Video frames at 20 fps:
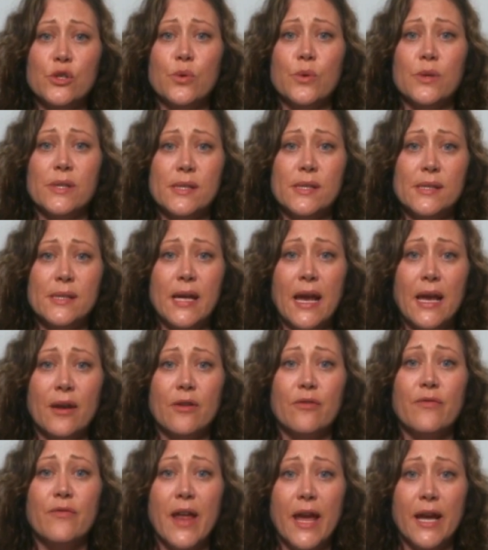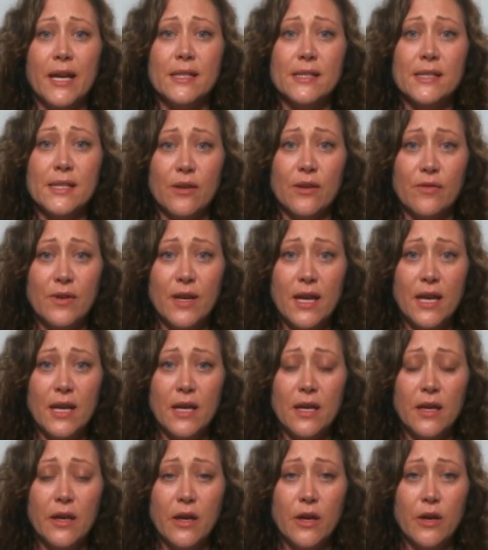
a state of negativity,